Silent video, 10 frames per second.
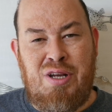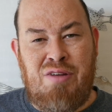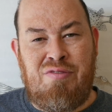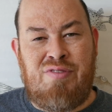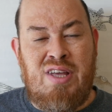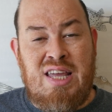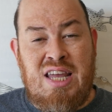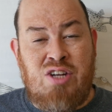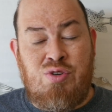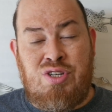bit of
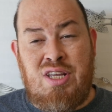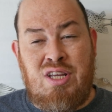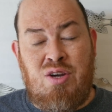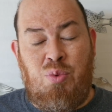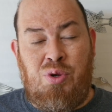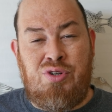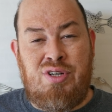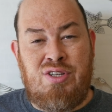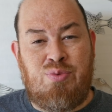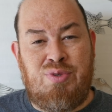interesting
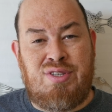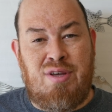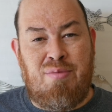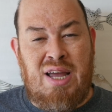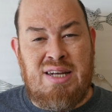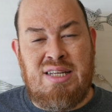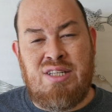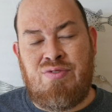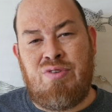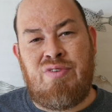wilderness with some
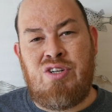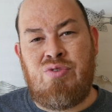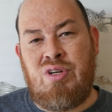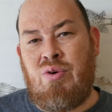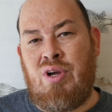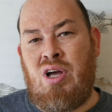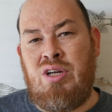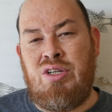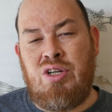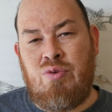ideas for adventuring going on,